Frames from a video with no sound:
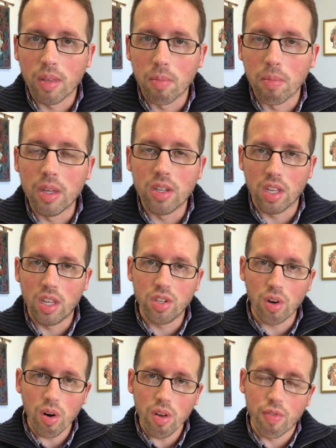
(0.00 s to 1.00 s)
means that he's
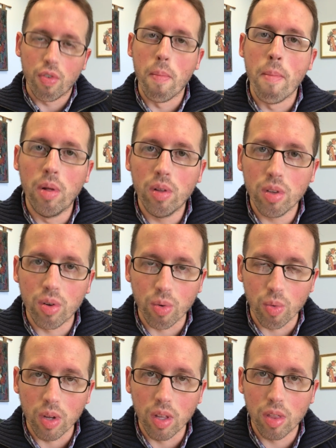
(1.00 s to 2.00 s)
already familiar
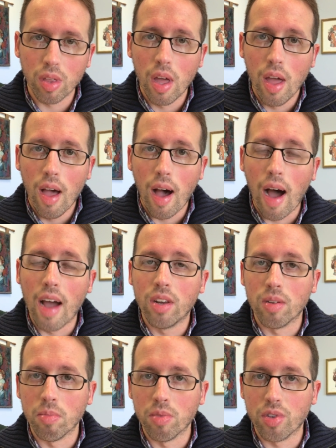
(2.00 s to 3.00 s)
with
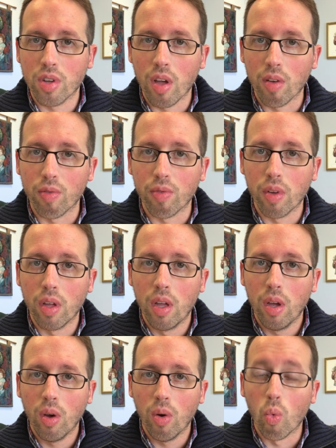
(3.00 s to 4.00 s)
items of
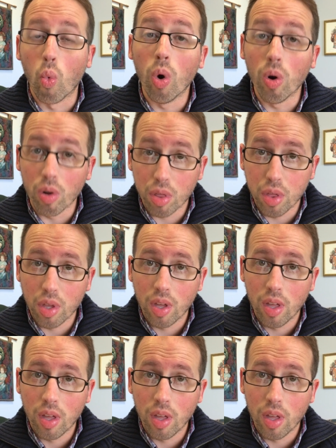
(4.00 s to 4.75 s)
worth.